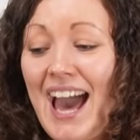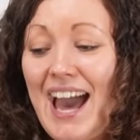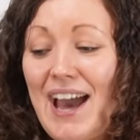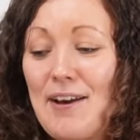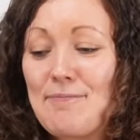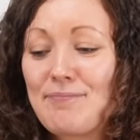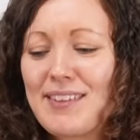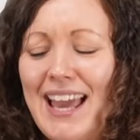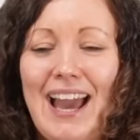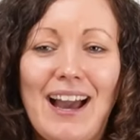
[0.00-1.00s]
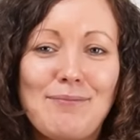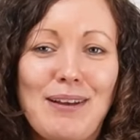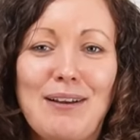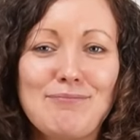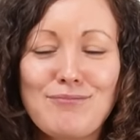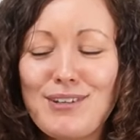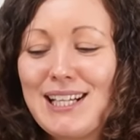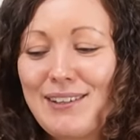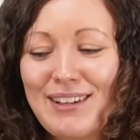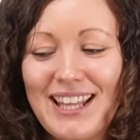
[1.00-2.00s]
Um, yeah, I'm, I'm
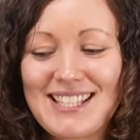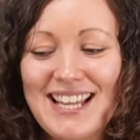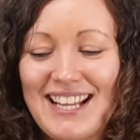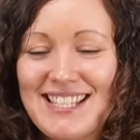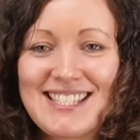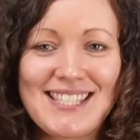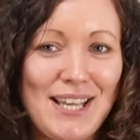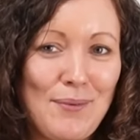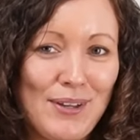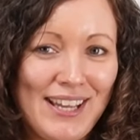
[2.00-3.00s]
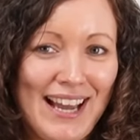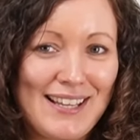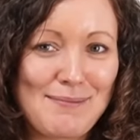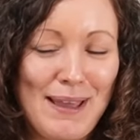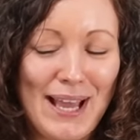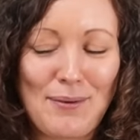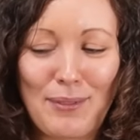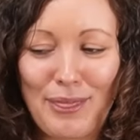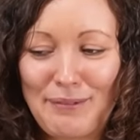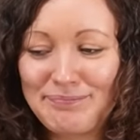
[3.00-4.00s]
really, really excited to see what you guys make
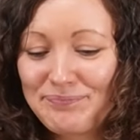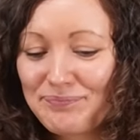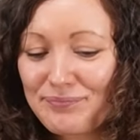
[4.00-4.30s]
with them.